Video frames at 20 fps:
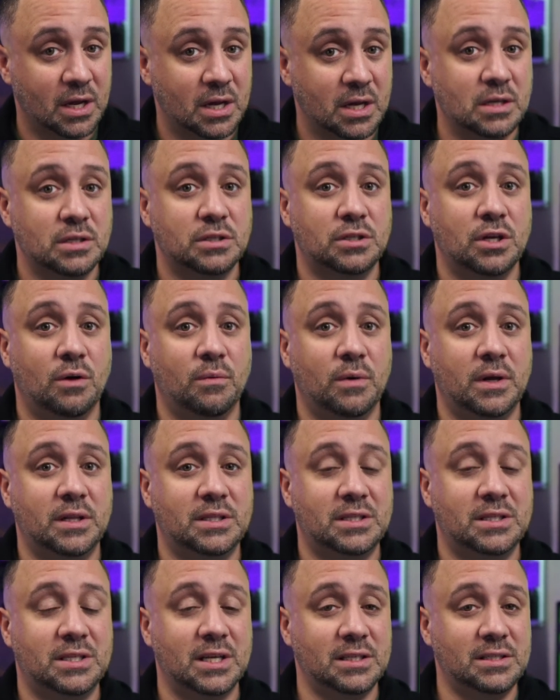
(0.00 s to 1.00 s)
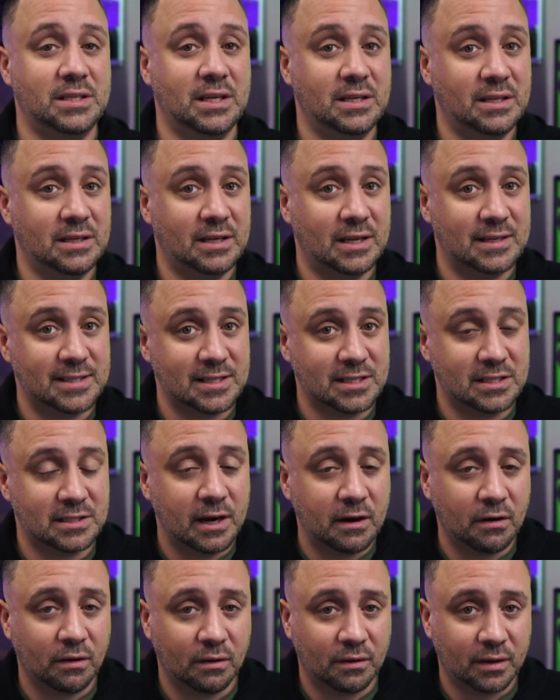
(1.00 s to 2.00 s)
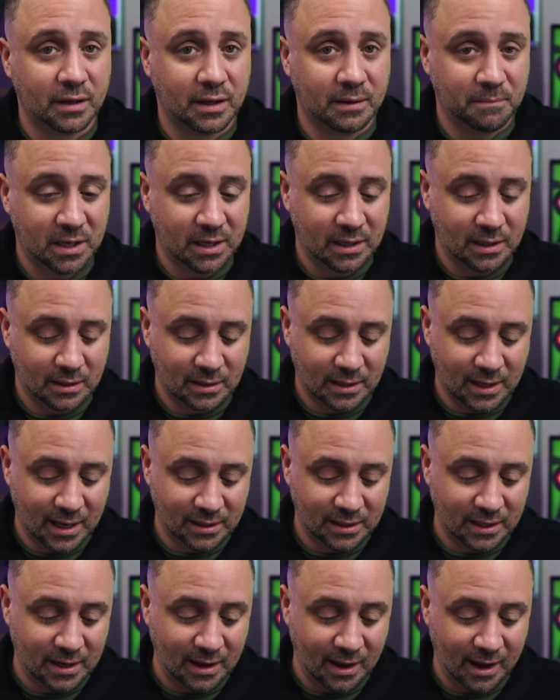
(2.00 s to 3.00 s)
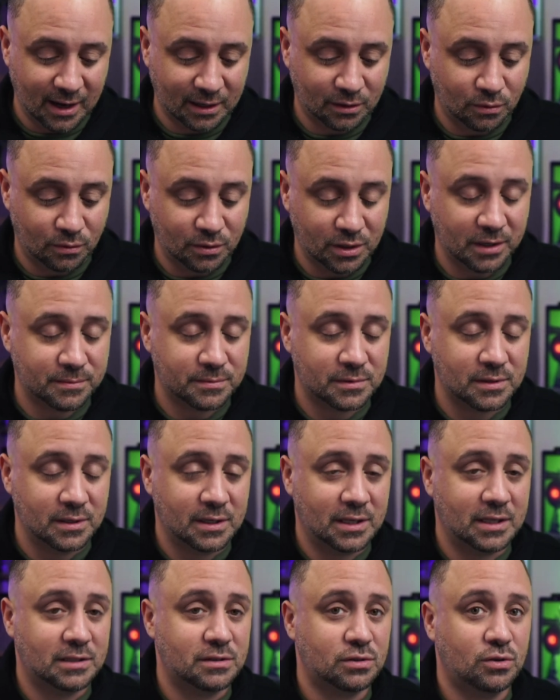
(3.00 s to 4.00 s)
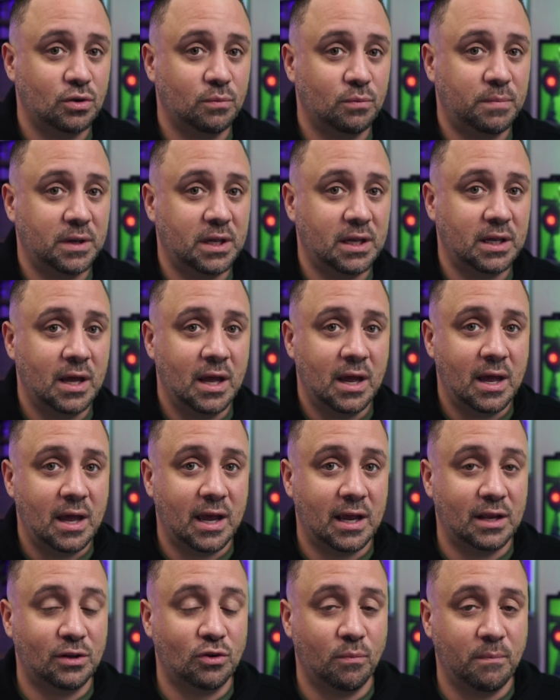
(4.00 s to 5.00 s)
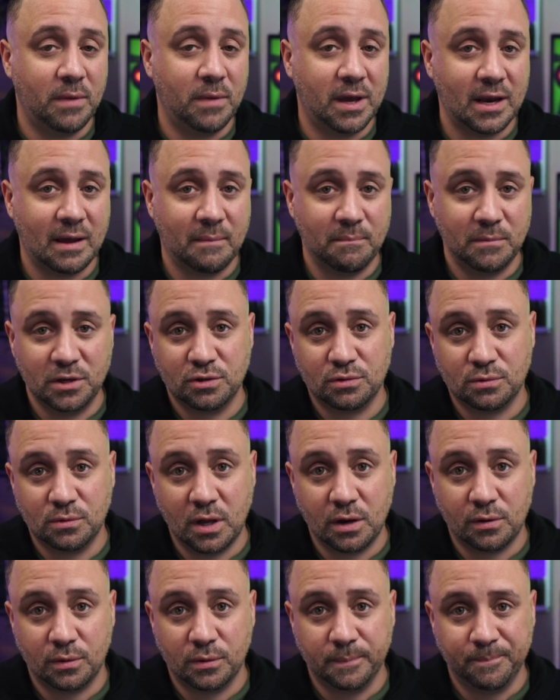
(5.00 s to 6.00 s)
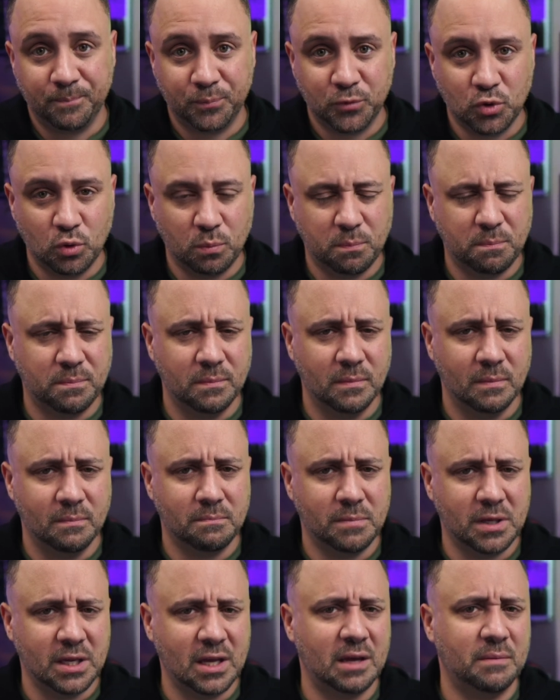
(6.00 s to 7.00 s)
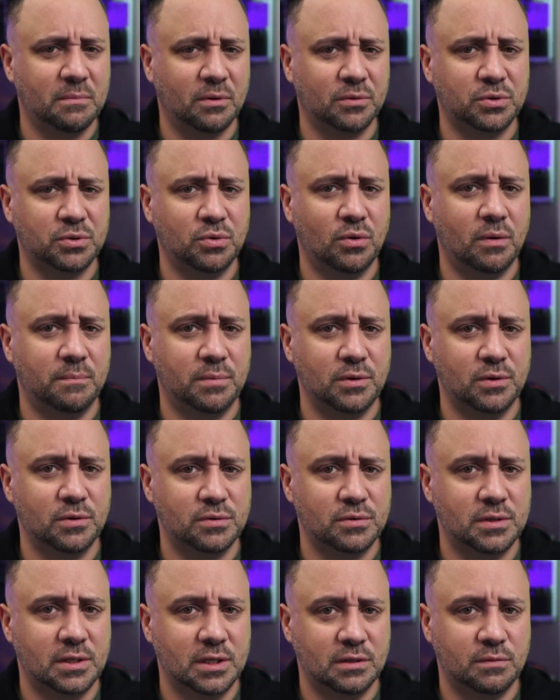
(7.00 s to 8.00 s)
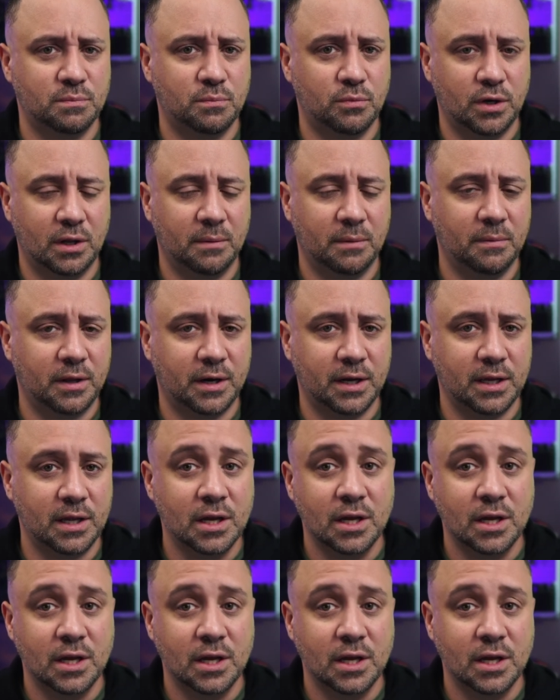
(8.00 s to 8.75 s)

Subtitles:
So it doesn't necessarily mean that the actor needs to be a domain administrator to be able to abuse this vulnerability.